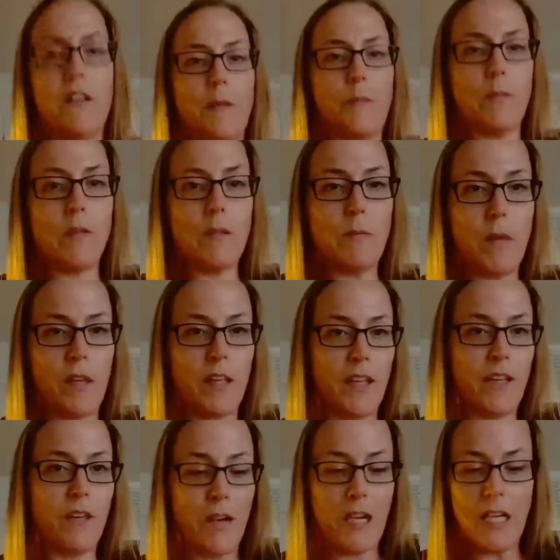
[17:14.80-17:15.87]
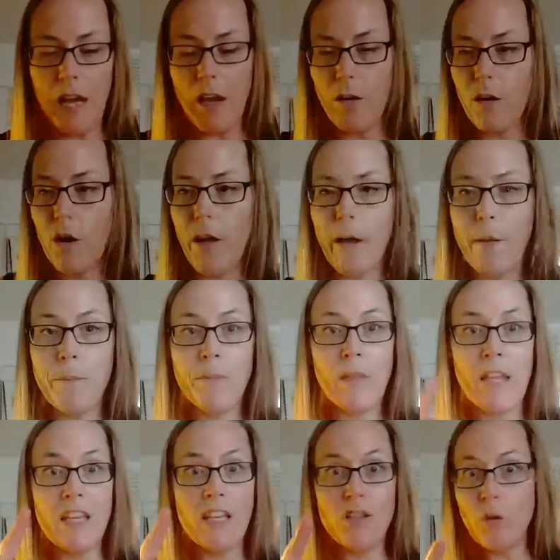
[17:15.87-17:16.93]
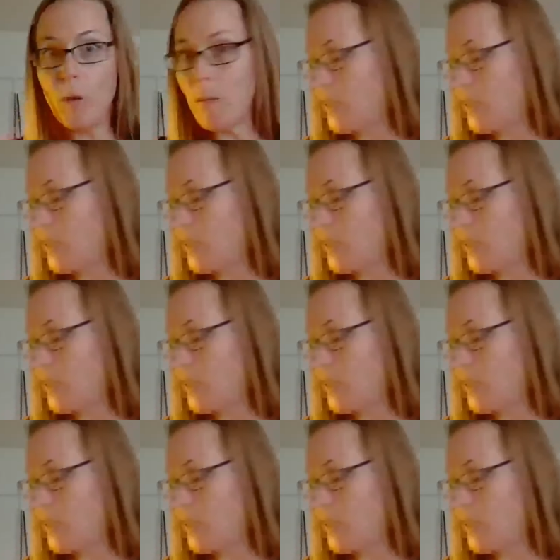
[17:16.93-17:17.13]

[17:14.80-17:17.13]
I'm smelling it right now. Okay, so I'm